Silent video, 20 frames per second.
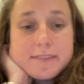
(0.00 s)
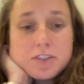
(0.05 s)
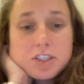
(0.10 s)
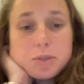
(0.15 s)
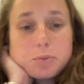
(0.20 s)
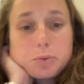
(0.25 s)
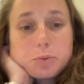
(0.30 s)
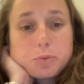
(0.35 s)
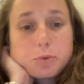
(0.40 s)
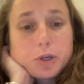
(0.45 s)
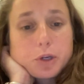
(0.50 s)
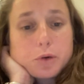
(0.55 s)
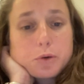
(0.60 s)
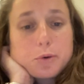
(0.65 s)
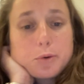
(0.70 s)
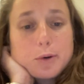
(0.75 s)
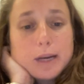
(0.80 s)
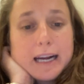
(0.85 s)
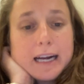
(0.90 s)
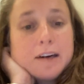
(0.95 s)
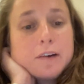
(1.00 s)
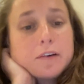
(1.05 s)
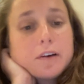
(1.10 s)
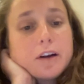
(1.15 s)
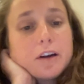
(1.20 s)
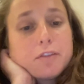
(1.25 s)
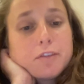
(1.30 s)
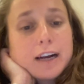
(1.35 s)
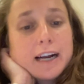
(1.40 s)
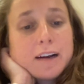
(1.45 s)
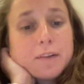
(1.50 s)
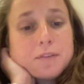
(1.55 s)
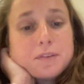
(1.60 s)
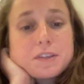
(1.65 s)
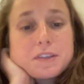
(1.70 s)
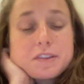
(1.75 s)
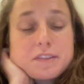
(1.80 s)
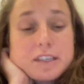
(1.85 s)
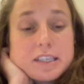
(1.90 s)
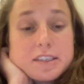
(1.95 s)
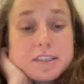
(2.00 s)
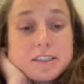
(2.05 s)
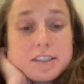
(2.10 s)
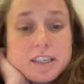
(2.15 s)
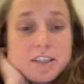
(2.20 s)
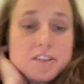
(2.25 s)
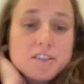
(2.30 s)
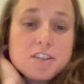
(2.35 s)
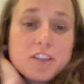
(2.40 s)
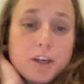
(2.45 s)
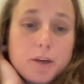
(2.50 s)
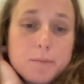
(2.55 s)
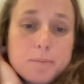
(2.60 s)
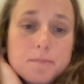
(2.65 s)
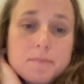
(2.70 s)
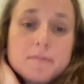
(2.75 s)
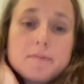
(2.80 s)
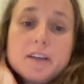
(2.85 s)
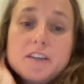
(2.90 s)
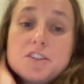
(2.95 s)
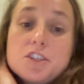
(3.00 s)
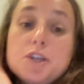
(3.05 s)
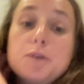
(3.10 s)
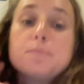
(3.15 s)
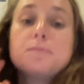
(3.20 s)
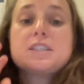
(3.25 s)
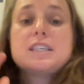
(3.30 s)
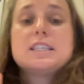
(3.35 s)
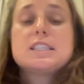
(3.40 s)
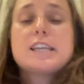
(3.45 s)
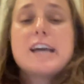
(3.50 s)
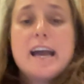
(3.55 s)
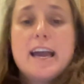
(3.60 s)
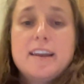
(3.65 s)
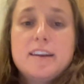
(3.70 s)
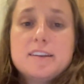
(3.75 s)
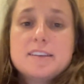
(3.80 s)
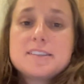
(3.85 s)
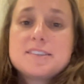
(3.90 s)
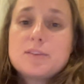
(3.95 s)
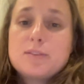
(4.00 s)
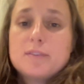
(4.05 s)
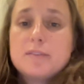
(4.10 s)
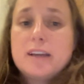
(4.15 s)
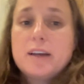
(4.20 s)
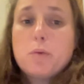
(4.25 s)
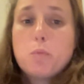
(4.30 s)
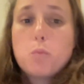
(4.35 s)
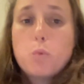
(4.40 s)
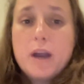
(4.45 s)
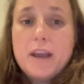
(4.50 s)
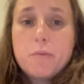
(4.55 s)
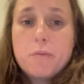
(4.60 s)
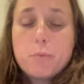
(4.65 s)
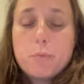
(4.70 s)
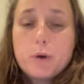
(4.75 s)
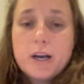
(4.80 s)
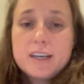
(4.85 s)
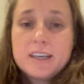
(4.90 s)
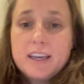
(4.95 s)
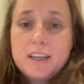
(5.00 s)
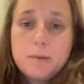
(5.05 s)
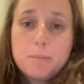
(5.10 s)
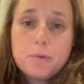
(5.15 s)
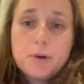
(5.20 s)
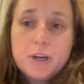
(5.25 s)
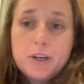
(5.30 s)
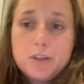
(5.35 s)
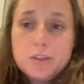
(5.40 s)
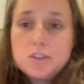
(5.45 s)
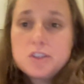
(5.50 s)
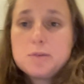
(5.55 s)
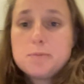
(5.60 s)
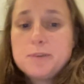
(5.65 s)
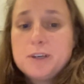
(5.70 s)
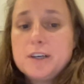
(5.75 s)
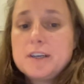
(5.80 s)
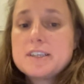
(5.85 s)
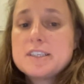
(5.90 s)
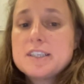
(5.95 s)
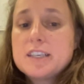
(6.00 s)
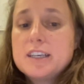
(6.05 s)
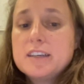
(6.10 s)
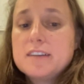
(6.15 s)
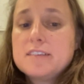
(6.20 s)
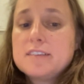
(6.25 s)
you would want to call out around this assumed intent like way of working and approach to marketing?